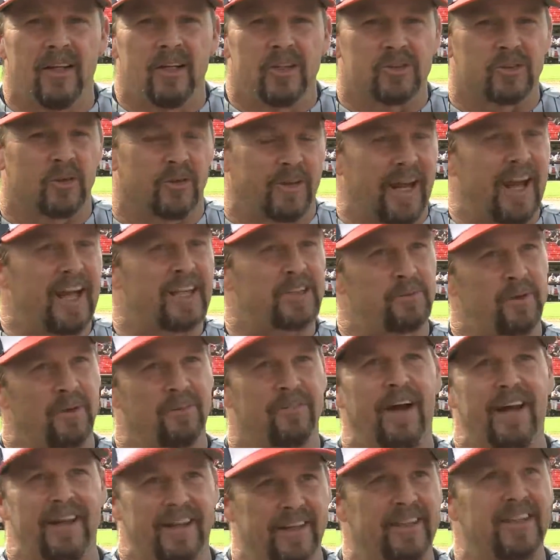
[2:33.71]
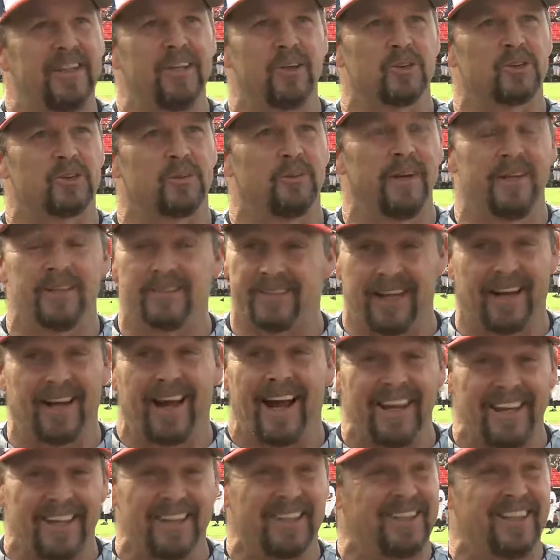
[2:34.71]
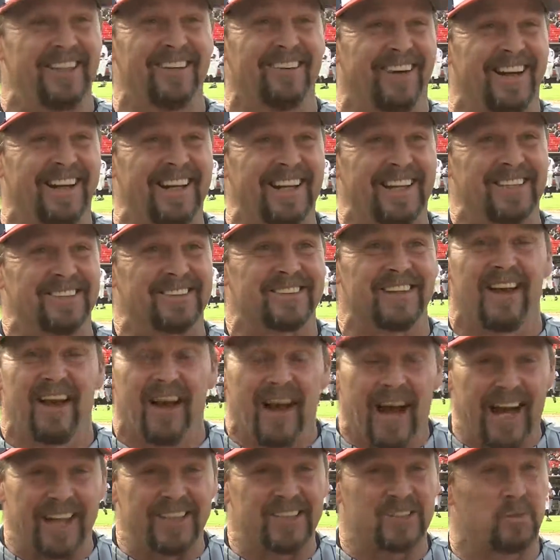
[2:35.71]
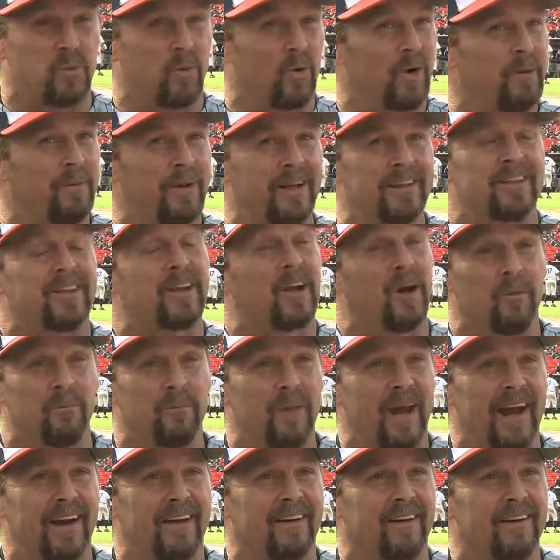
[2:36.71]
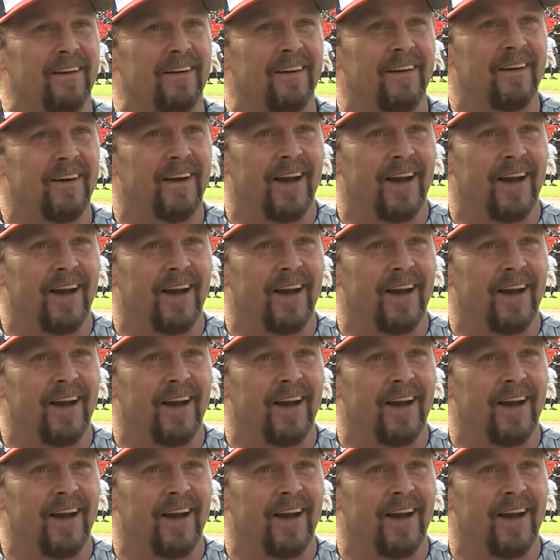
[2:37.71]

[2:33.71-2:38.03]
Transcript: So they asked me if I can kill some. It's like I can kill innings. I just worry about the comebacker.